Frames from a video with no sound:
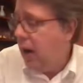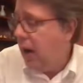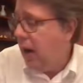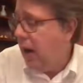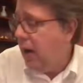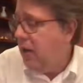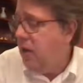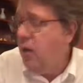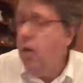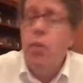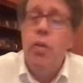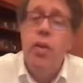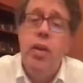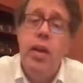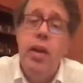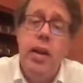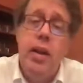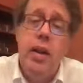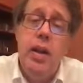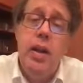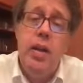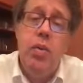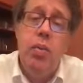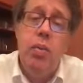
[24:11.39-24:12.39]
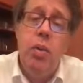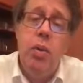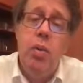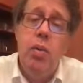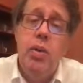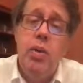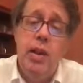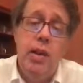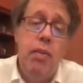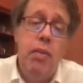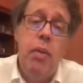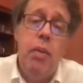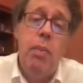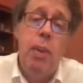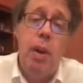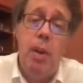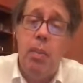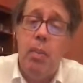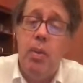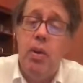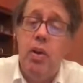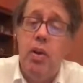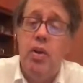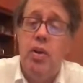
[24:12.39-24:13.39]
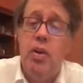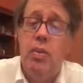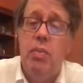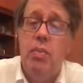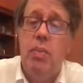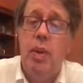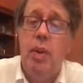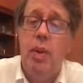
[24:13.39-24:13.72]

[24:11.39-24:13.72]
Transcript: I don't think this work was ever published